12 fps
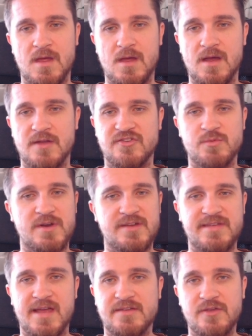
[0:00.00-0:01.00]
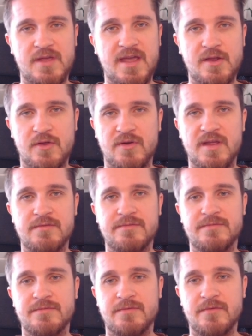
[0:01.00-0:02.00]
I just wanted to say it's okay to grieve
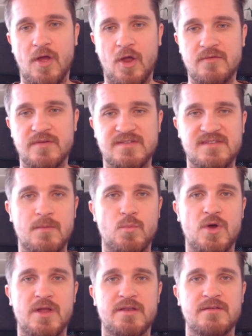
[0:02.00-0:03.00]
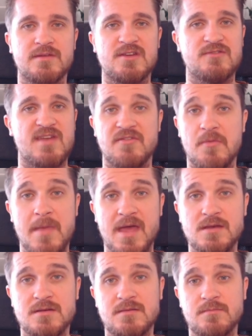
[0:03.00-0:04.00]
over someone you never met,